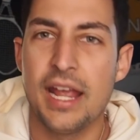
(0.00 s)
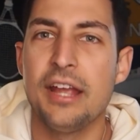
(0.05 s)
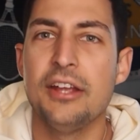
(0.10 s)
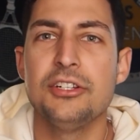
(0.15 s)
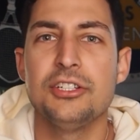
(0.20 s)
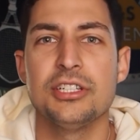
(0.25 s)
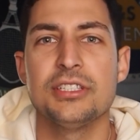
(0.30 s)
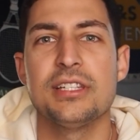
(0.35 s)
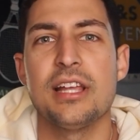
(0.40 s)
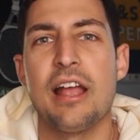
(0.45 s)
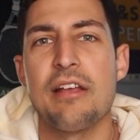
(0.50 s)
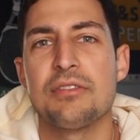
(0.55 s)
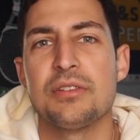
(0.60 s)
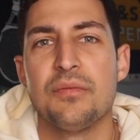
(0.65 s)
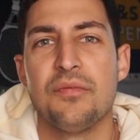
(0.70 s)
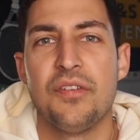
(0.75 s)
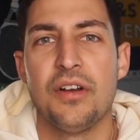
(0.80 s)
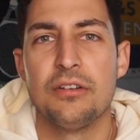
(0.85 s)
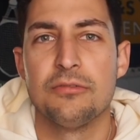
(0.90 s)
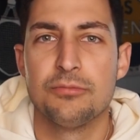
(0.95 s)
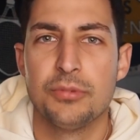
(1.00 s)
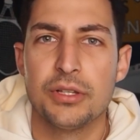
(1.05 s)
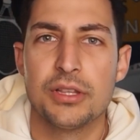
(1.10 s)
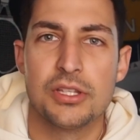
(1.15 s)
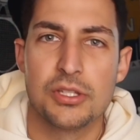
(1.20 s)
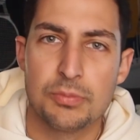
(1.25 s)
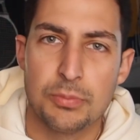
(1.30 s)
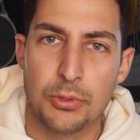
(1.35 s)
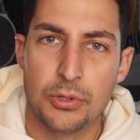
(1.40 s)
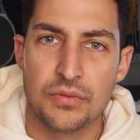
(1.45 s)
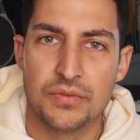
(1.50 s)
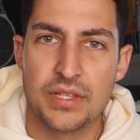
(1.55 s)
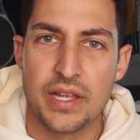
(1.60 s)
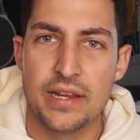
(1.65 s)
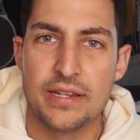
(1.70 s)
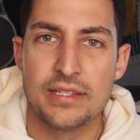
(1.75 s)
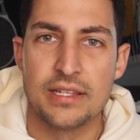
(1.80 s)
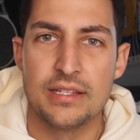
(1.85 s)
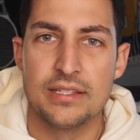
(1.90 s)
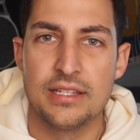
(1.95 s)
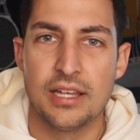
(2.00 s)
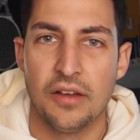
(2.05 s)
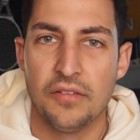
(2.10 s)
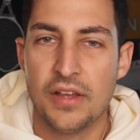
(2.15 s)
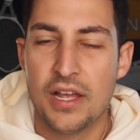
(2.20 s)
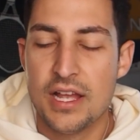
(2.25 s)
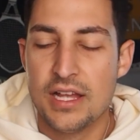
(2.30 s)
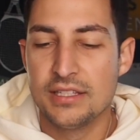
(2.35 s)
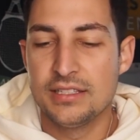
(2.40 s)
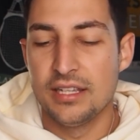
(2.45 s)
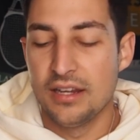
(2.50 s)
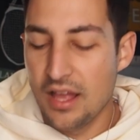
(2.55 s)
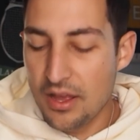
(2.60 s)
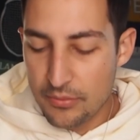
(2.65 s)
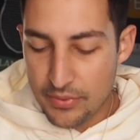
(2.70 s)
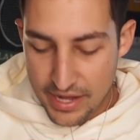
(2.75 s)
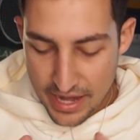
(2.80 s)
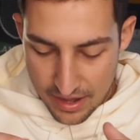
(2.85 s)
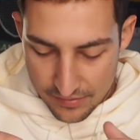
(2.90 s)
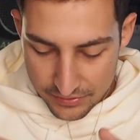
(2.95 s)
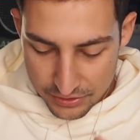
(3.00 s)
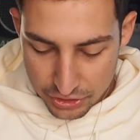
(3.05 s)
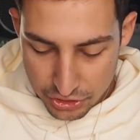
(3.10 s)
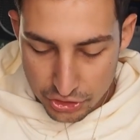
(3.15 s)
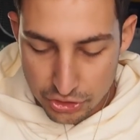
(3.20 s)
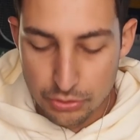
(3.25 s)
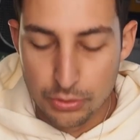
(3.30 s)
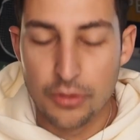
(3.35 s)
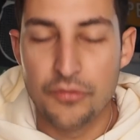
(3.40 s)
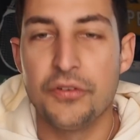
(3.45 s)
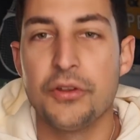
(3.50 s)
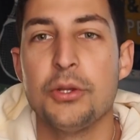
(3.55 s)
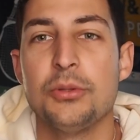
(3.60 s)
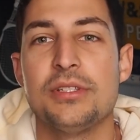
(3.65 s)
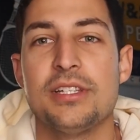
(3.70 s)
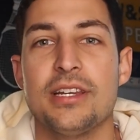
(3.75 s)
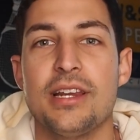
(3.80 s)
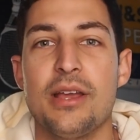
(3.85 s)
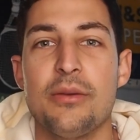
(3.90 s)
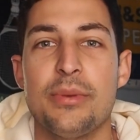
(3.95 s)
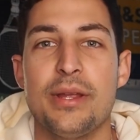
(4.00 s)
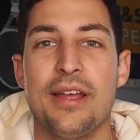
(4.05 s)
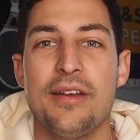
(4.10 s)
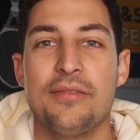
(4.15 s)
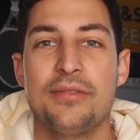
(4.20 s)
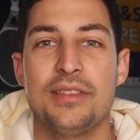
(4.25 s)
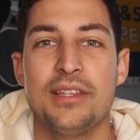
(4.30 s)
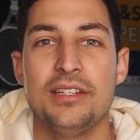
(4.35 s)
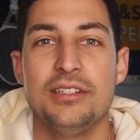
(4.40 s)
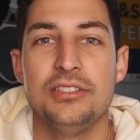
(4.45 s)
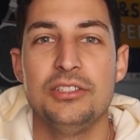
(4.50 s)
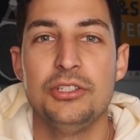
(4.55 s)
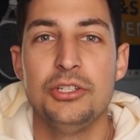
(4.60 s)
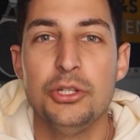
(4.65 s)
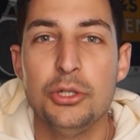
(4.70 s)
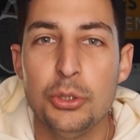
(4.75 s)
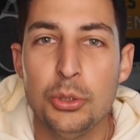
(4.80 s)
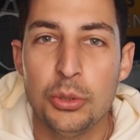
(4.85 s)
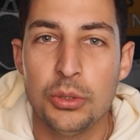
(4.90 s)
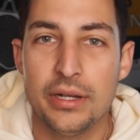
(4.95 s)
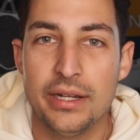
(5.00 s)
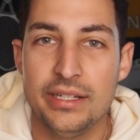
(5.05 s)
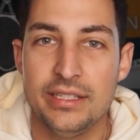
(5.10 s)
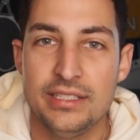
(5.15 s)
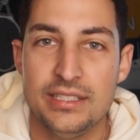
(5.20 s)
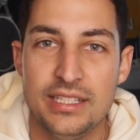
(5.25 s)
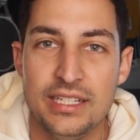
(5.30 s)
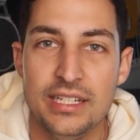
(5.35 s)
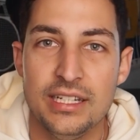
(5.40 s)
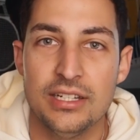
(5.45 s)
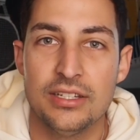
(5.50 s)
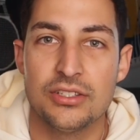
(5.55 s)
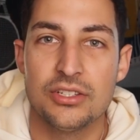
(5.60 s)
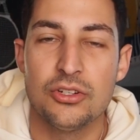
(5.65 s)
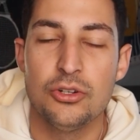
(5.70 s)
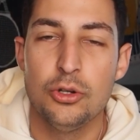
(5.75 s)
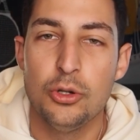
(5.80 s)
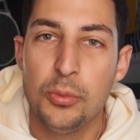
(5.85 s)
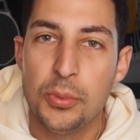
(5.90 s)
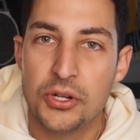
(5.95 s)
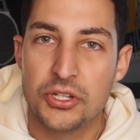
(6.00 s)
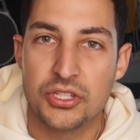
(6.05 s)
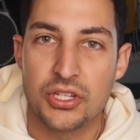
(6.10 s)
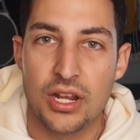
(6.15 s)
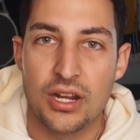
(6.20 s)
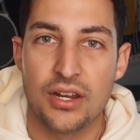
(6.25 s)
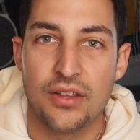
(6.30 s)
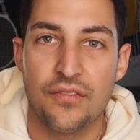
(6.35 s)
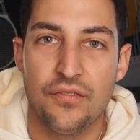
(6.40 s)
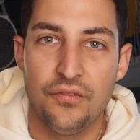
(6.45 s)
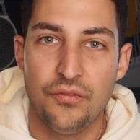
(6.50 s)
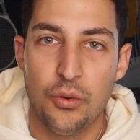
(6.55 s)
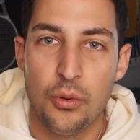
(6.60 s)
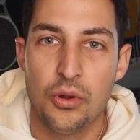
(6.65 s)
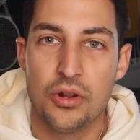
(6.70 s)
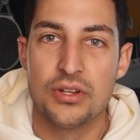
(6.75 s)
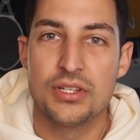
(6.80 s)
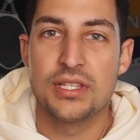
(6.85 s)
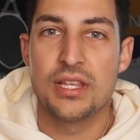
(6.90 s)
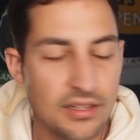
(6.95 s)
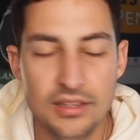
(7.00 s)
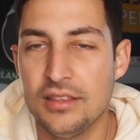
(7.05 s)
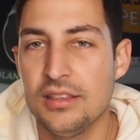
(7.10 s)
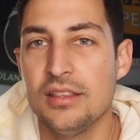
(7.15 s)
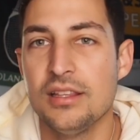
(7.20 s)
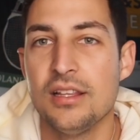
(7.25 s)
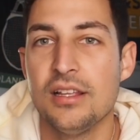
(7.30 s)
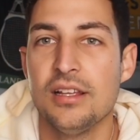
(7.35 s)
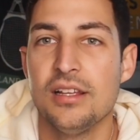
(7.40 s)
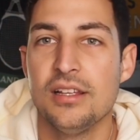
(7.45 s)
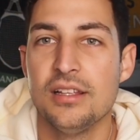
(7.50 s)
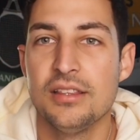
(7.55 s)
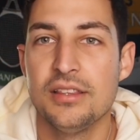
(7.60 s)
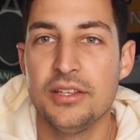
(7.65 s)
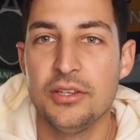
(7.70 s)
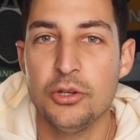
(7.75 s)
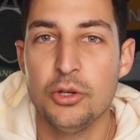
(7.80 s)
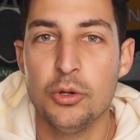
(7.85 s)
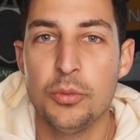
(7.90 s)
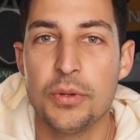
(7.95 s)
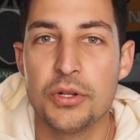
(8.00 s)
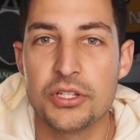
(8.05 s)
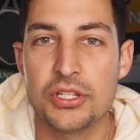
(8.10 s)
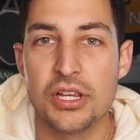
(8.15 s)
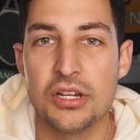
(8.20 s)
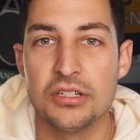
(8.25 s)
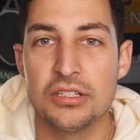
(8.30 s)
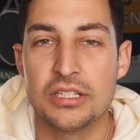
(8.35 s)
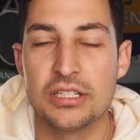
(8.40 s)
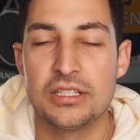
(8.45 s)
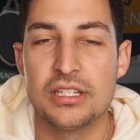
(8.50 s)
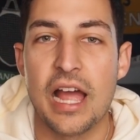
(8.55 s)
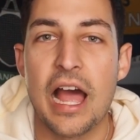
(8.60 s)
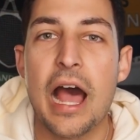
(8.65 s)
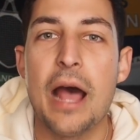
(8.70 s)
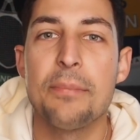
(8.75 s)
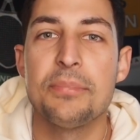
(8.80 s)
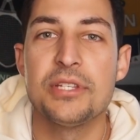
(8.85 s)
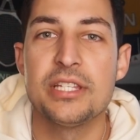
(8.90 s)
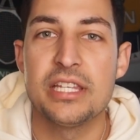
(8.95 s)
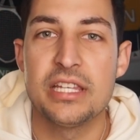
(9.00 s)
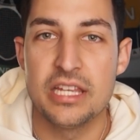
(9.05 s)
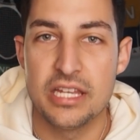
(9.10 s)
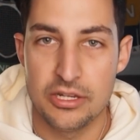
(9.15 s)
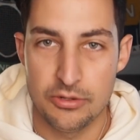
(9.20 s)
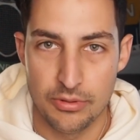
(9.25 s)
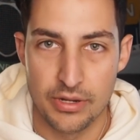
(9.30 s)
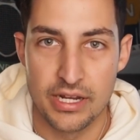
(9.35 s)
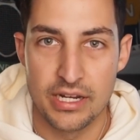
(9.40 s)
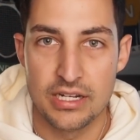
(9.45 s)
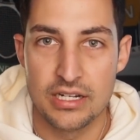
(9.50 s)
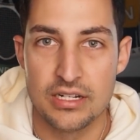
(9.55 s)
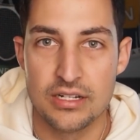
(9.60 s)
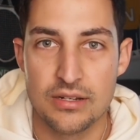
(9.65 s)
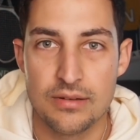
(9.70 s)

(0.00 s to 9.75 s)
and just to have some fun with the sport of tennis itself. Today we have a shoe review. Today we have the new Adidas Ubersonic 4s, the Ubersonic Top Secret